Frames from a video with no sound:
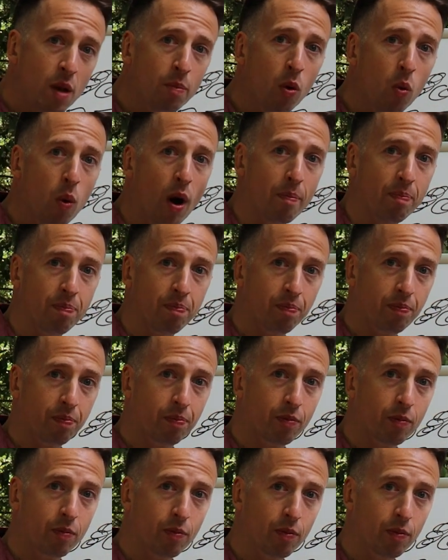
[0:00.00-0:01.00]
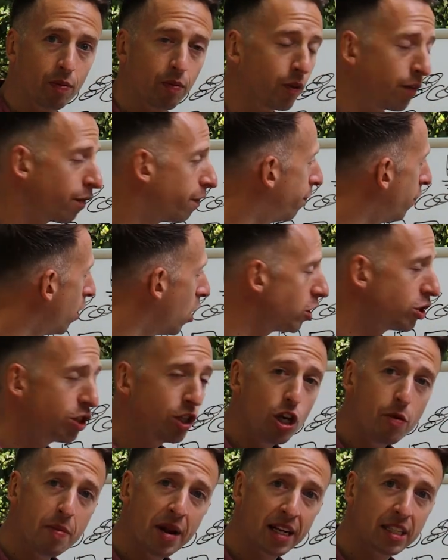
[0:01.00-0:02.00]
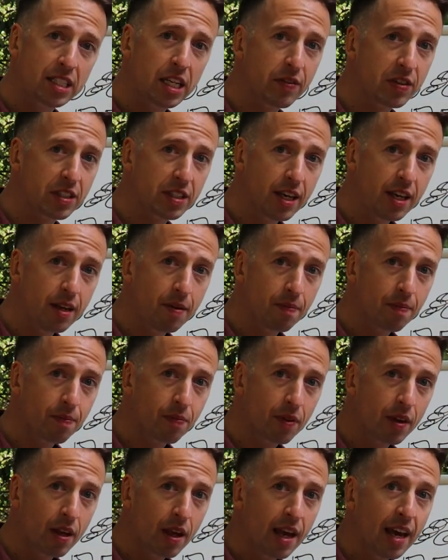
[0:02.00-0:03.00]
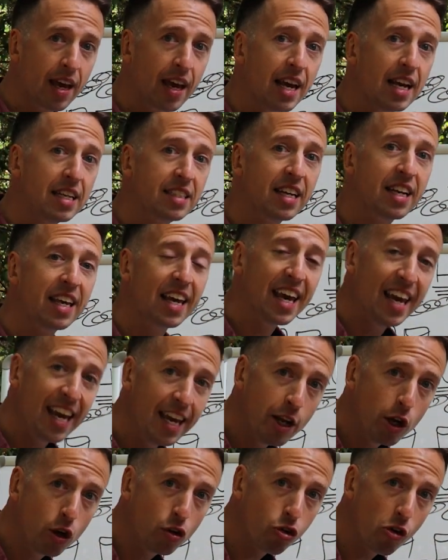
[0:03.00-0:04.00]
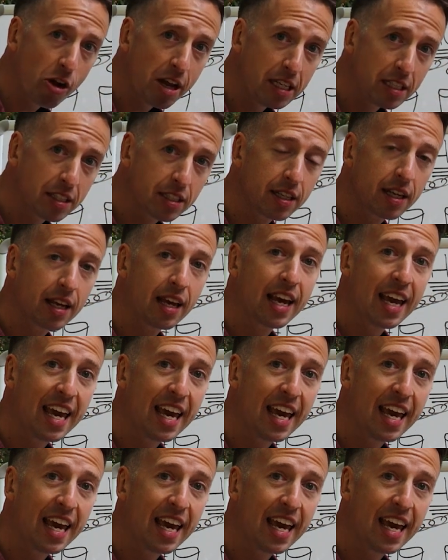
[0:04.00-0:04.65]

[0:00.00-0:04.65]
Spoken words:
number one, first human activity is an increase